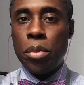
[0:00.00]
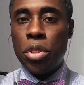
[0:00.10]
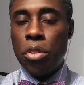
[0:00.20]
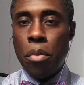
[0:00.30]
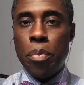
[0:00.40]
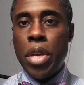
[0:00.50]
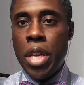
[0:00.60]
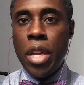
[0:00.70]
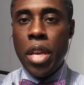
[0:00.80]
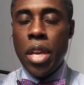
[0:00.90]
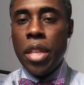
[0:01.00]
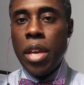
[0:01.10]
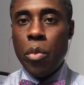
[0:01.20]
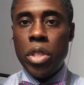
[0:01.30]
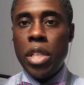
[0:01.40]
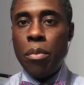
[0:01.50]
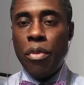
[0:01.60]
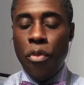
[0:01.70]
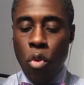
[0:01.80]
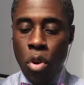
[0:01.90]
So the P that we said
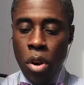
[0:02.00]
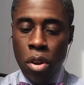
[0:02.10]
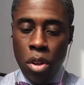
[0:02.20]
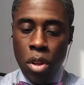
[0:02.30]
before,